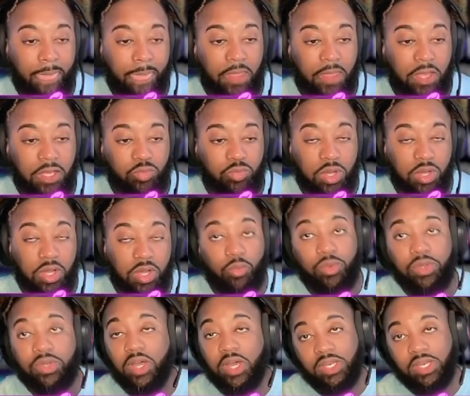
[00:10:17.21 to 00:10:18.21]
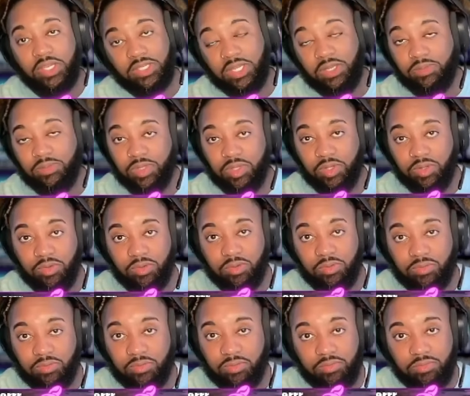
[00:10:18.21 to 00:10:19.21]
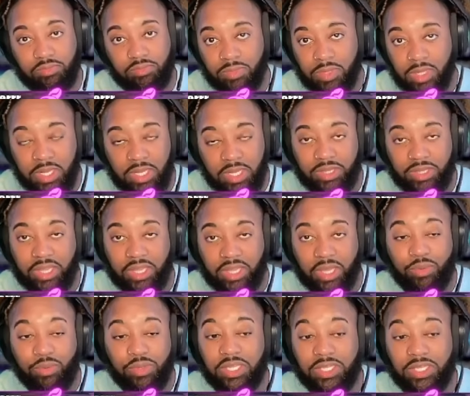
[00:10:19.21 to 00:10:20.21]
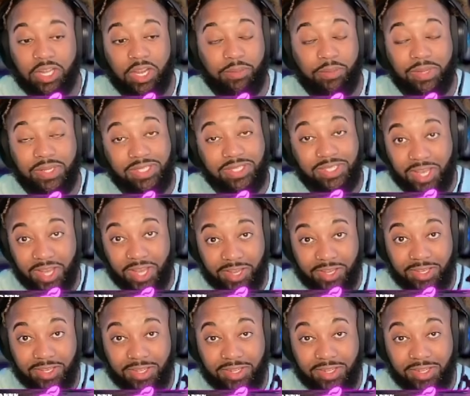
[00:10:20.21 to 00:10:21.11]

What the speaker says: Because one, we know how these Sims do. They will sit there and be stuck